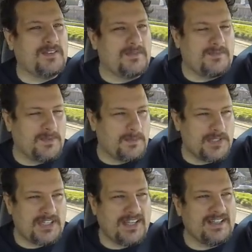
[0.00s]
the, the,
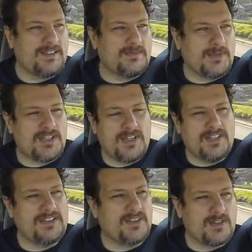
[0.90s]
machine the
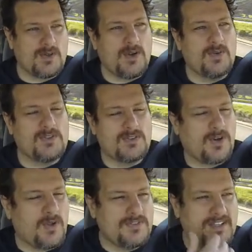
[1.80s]
machines and the dro-
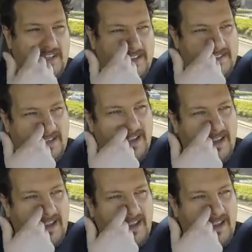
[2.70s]
drones in this.